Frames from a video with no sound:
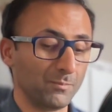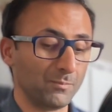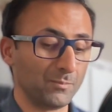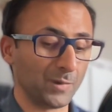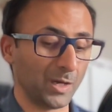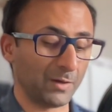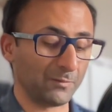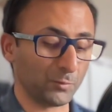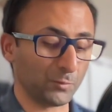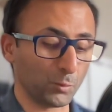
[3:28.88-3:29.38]

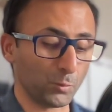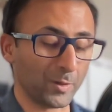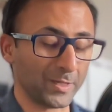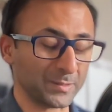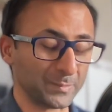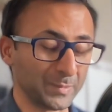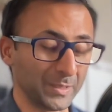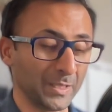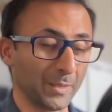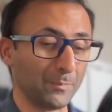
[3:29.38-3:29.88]
I've always
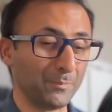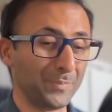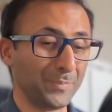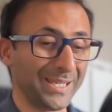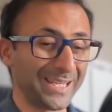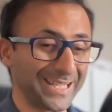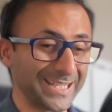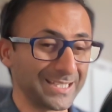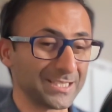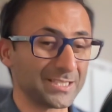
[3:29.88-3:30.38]
been a
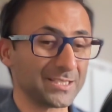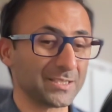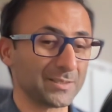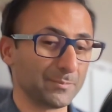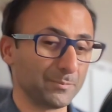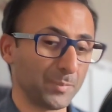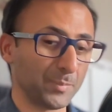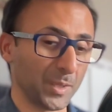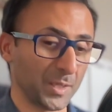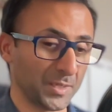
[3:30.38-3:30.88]
peds
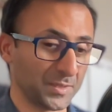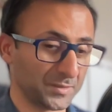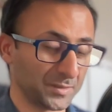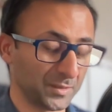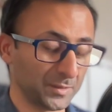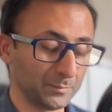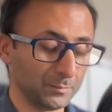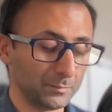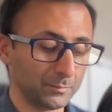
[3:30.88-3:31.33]
person,